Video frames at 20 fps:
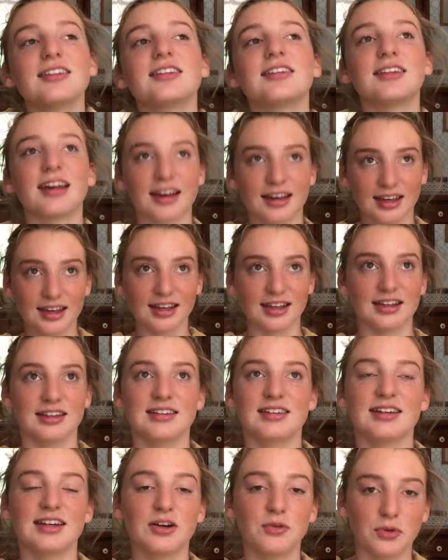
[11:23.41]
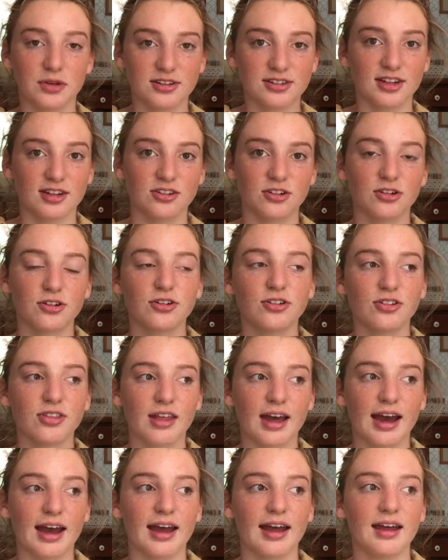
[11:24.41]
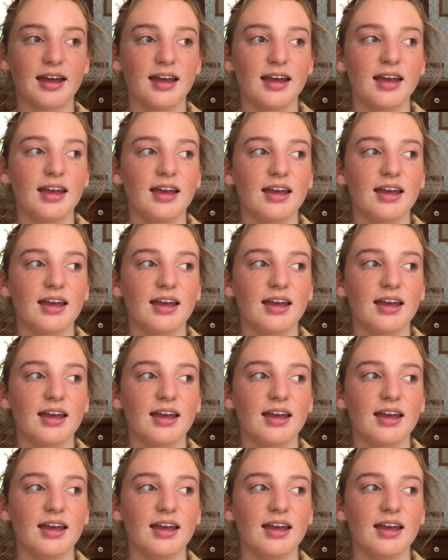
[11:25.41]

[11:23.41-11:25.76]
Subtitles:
second incident with scissors that